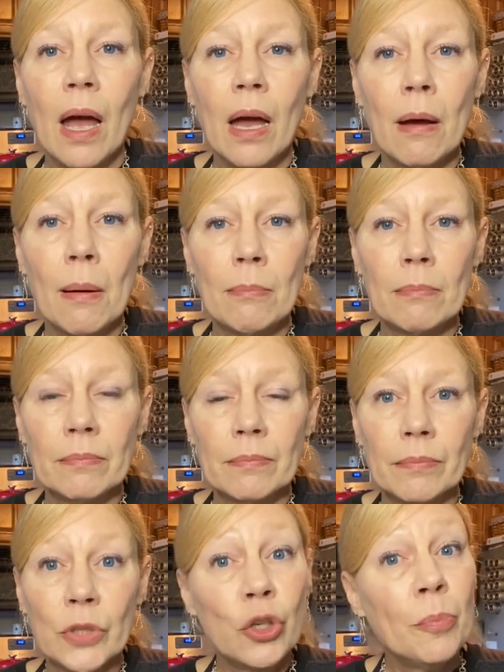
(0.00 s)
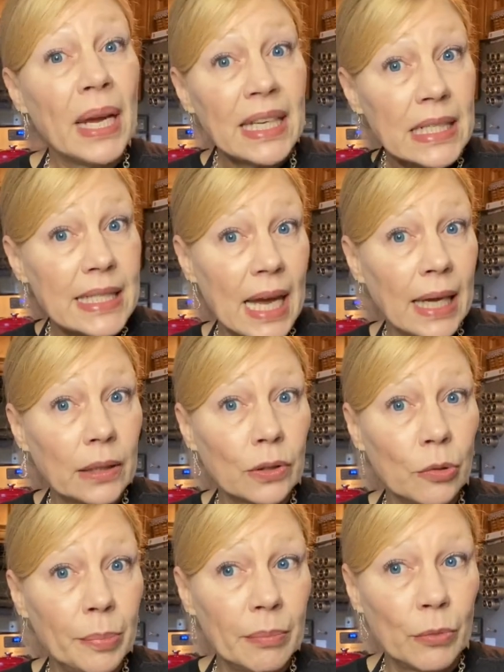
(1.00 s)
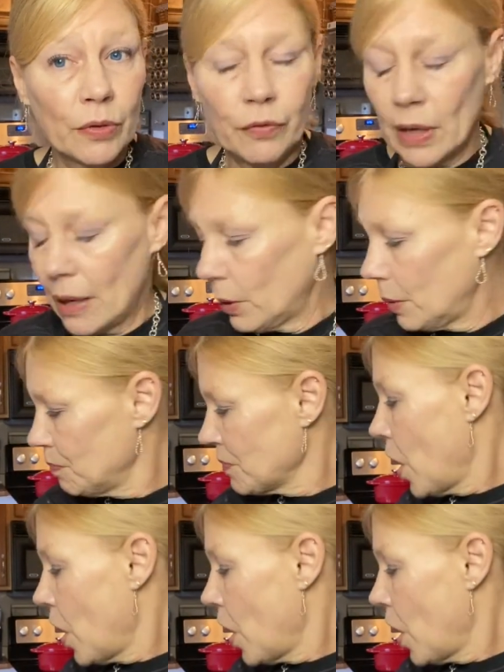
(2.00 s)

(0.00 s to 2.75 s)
You may need to add a little bit more flour.